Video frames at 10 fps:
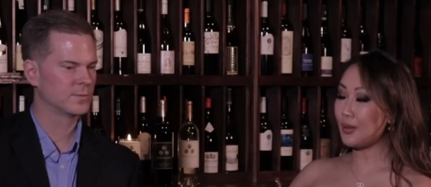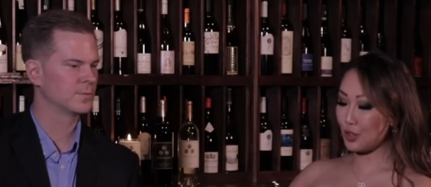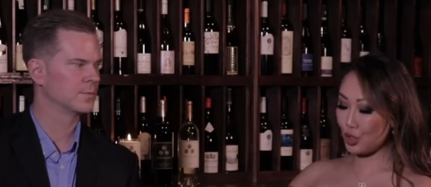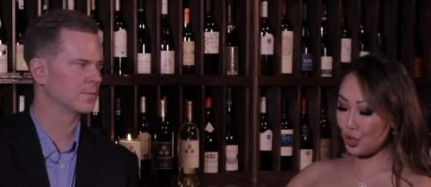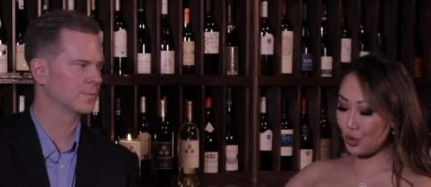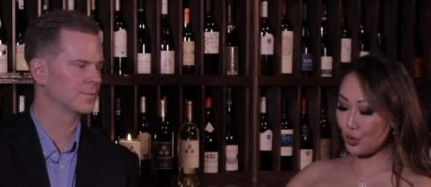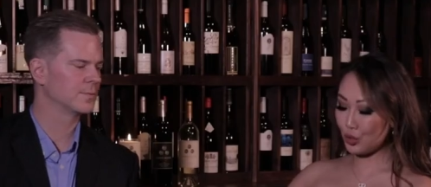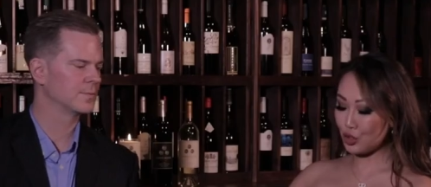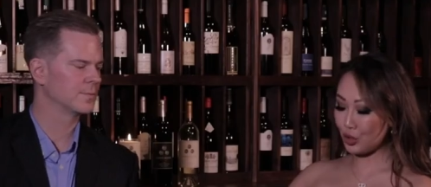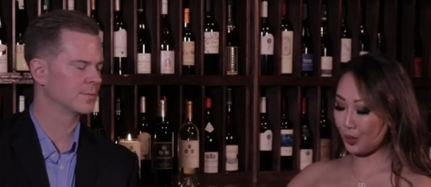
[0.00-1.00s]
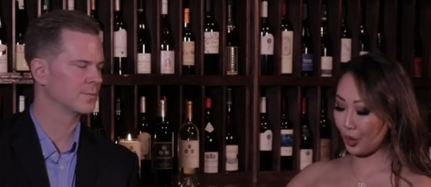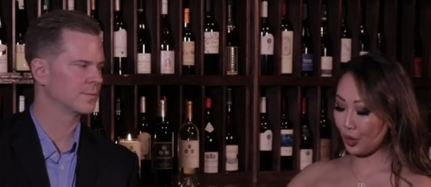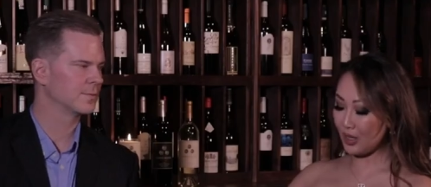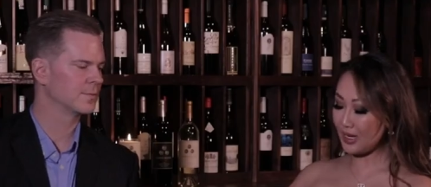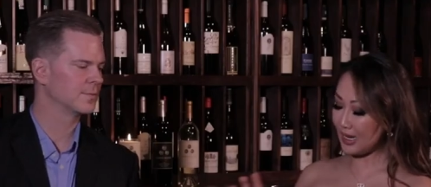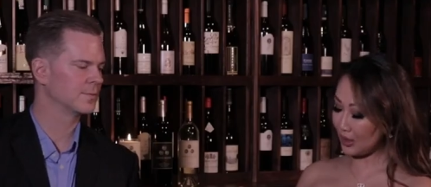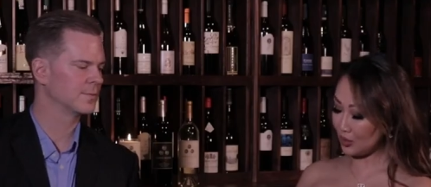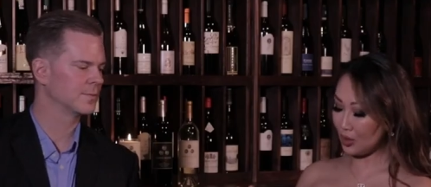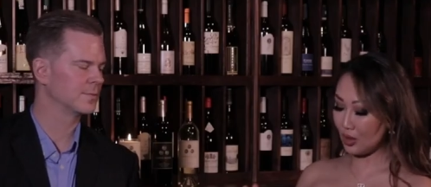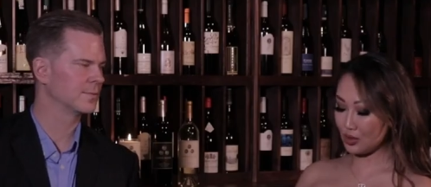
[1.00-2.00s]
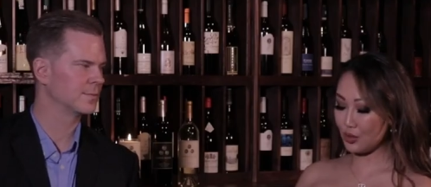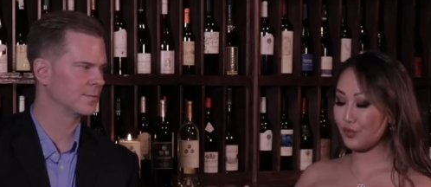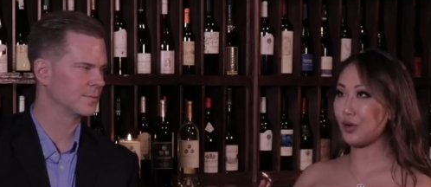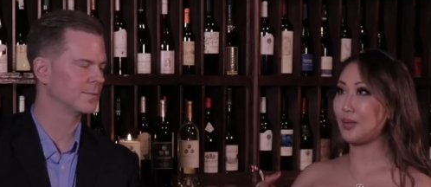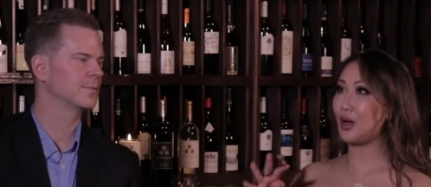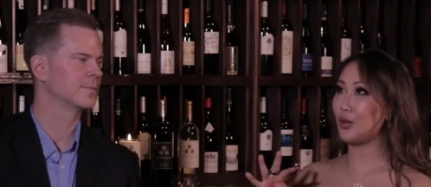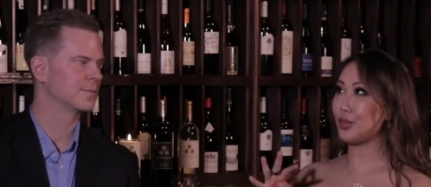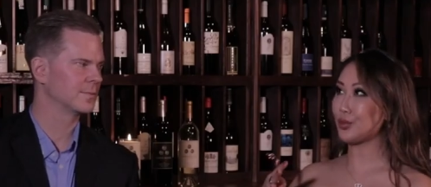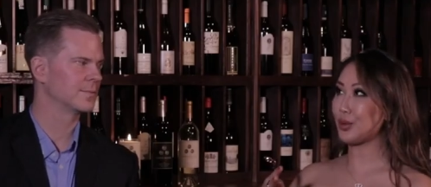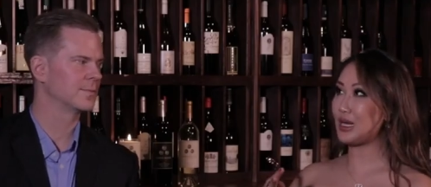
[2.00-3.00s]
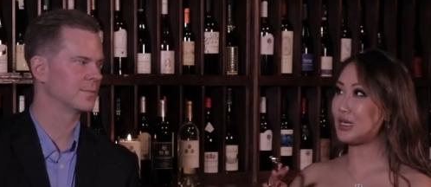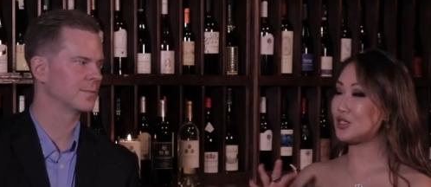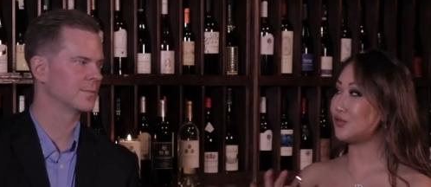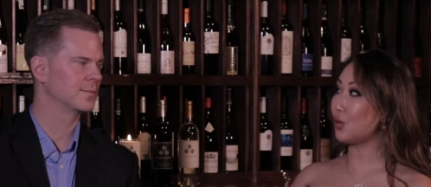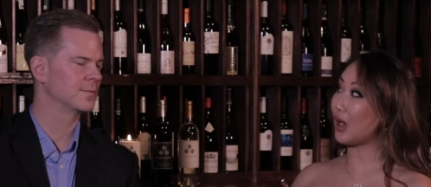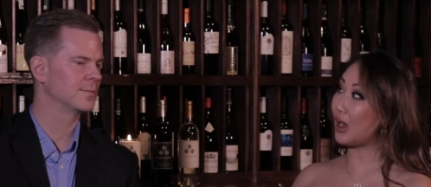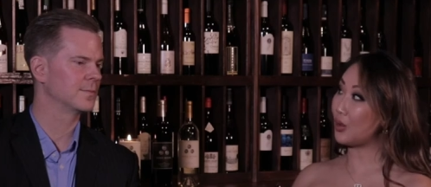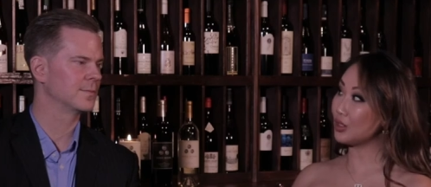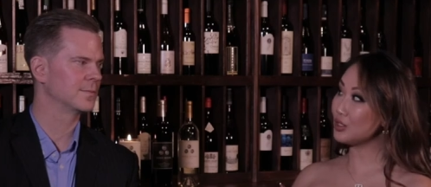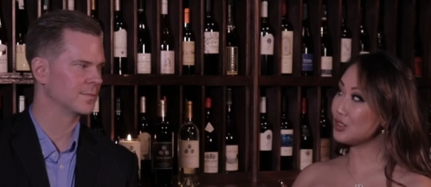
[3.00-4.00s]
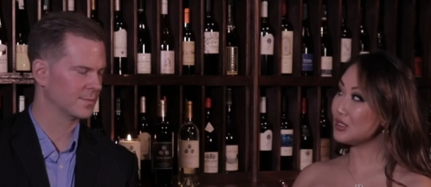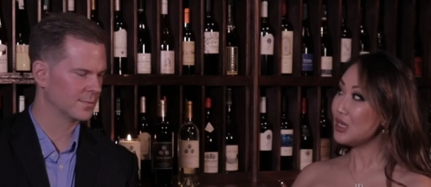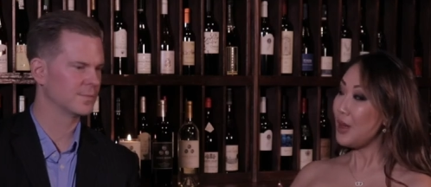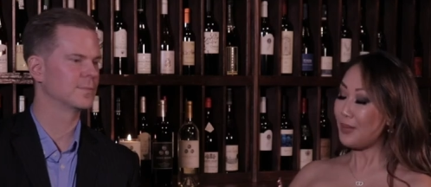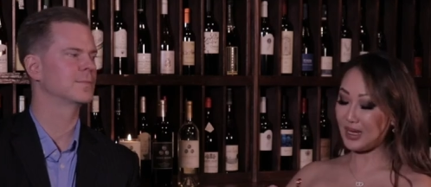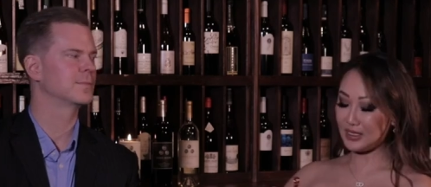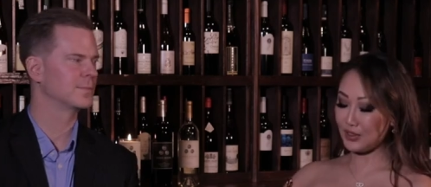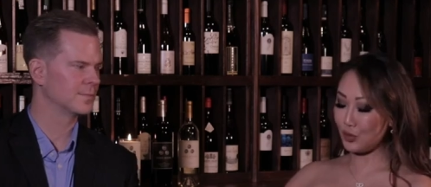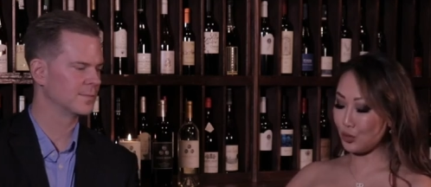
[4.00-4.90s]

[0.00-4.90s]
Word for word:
Speaker 1: you should burn a candle also for about 3 to 4 hours, because if you